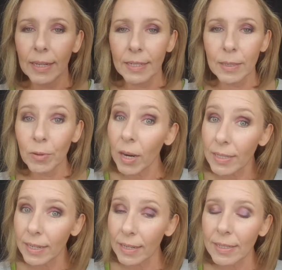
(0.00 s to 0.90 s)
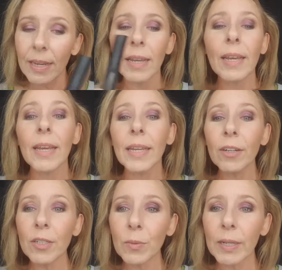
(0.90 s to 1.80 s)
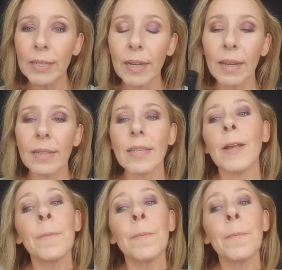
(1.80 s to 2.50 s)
That's the process. Here's what it does.